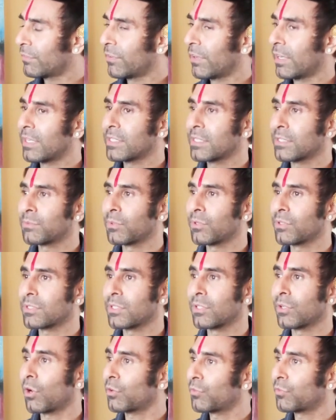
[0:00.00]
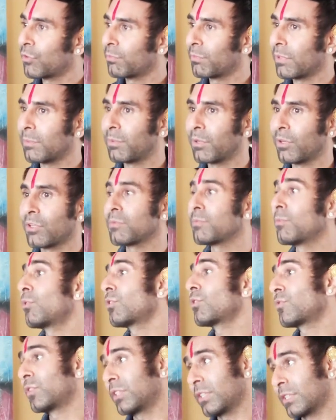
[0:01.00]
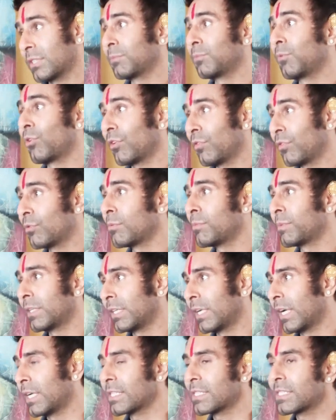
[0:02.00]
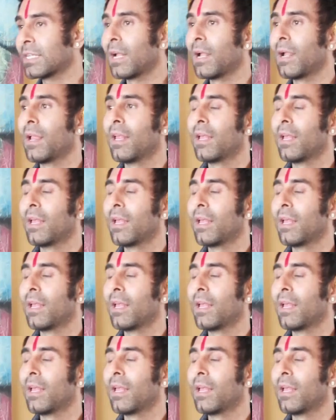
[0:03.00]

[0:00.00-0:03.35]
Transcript: I felt it was not for me, because it's more of a woman dance,